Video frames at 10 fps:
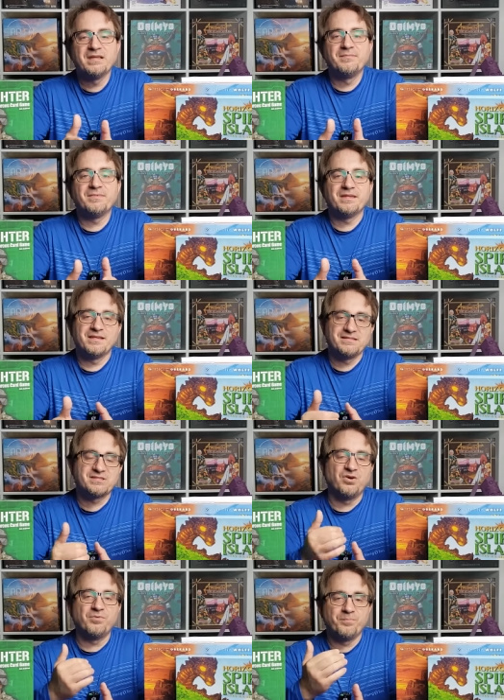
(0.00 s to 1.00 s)
And, and
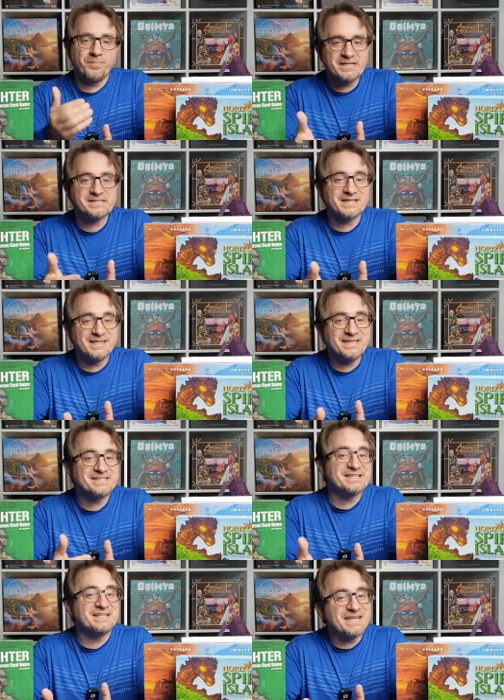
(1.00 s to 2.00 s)
so basically,
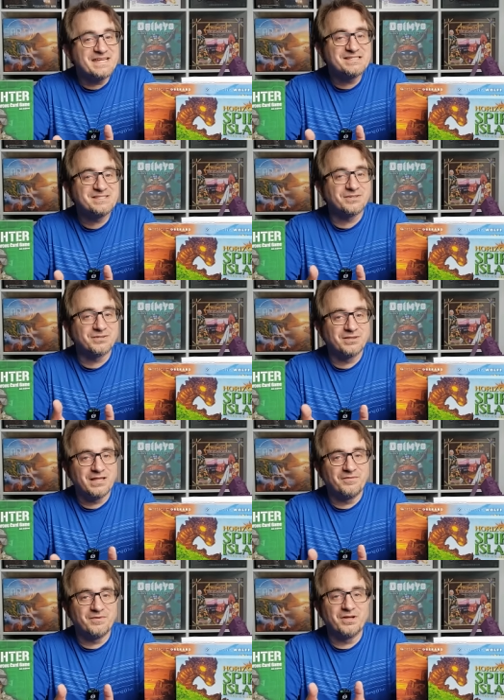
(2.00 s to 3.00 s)
it's an easier
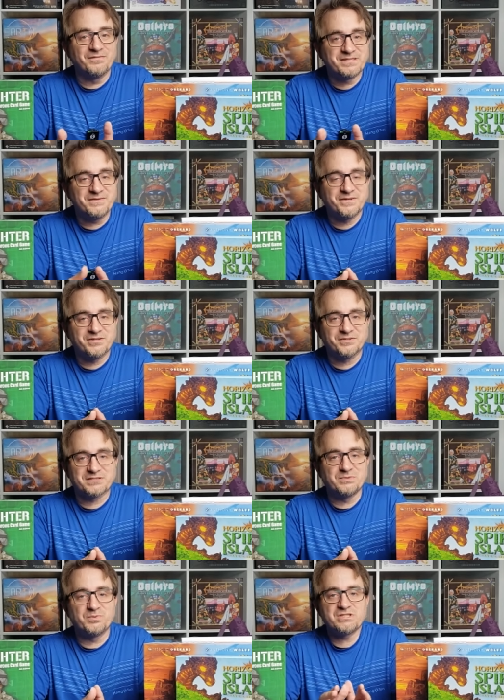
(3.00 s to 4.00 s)
level of
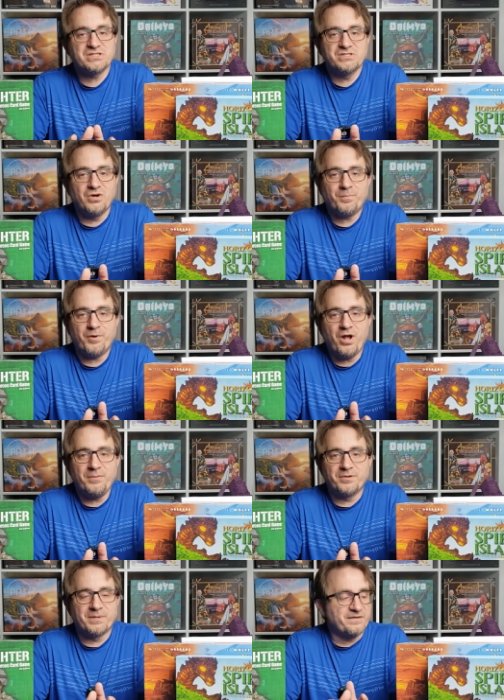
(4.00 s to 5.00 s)
difficulty, which is no
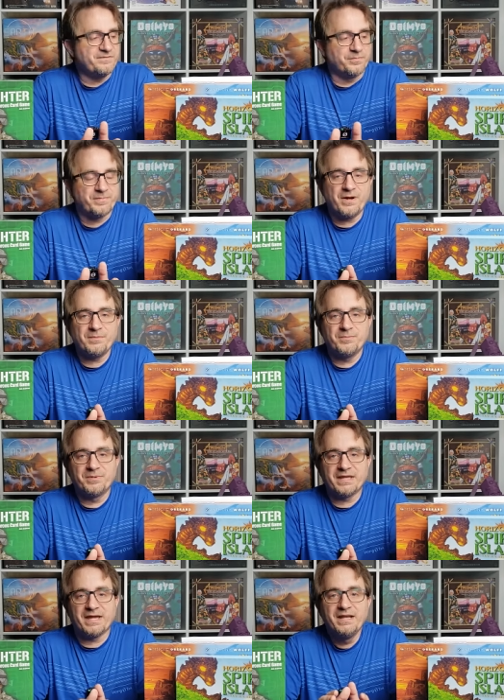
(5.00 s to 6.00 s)
problem. I have no problem
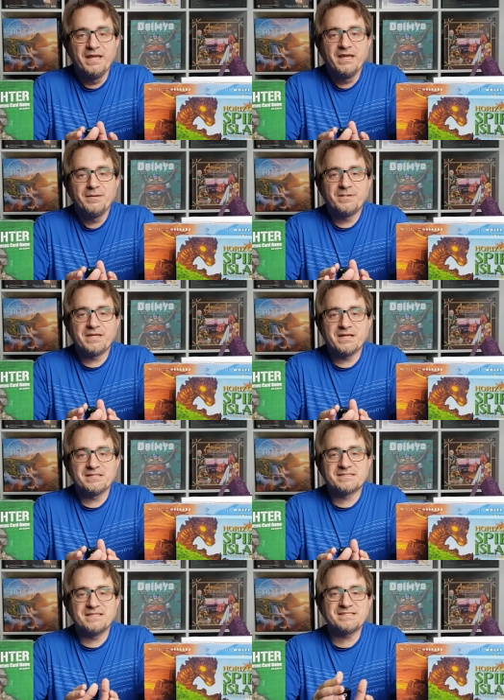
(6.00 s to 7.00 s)
with that
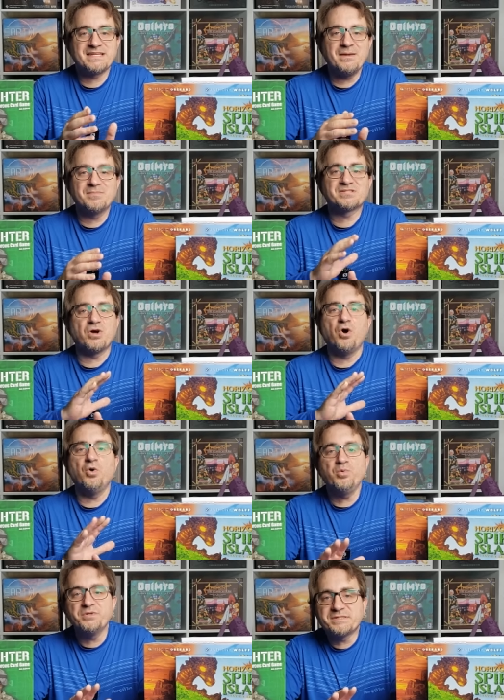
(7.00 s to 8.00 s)
because this game has
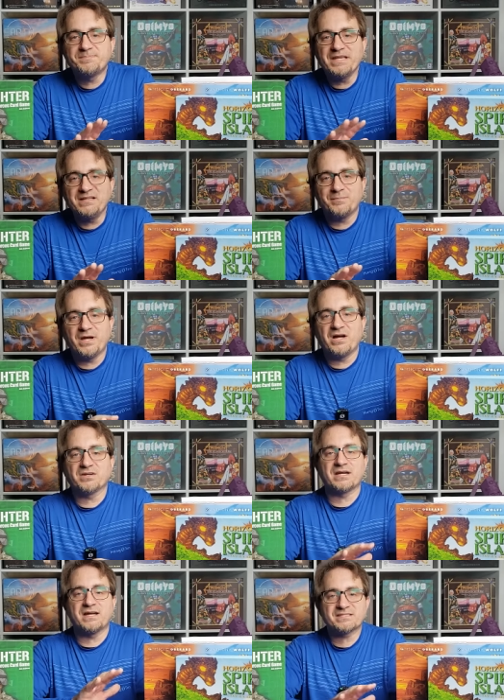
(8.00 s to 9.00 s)
always been
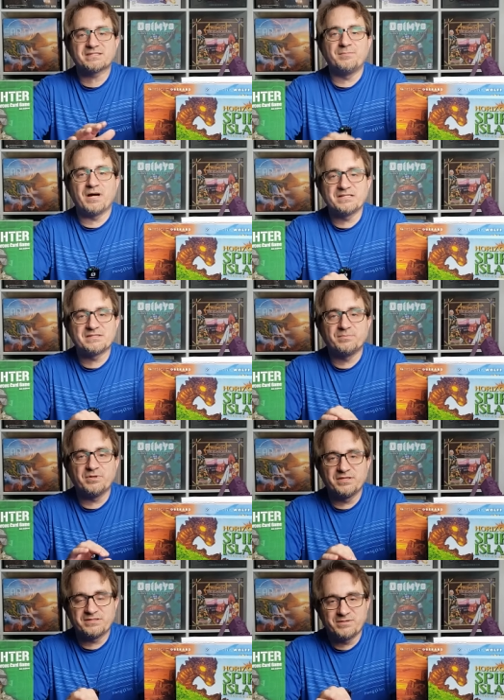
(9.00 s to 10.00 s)
about
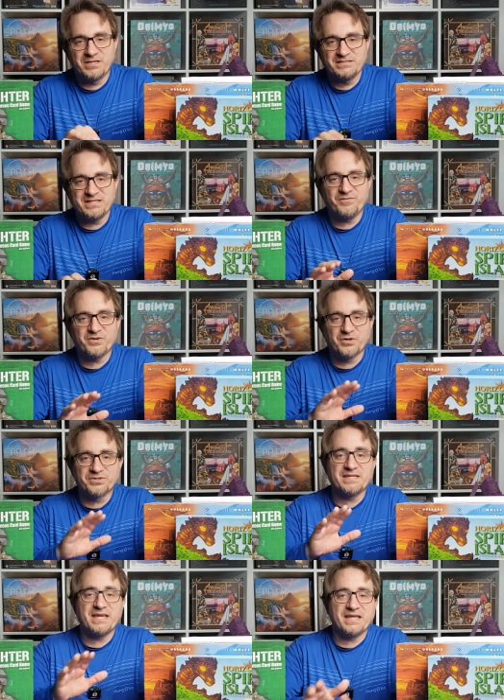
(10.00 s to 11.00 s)
customizable
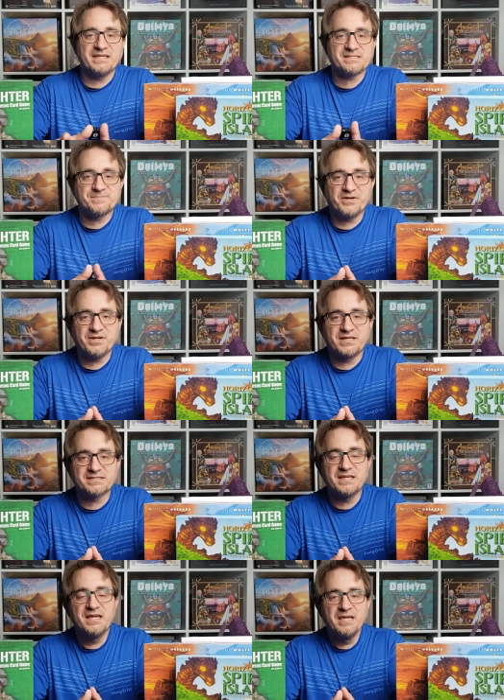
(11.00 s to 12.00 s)
difficulty and experience.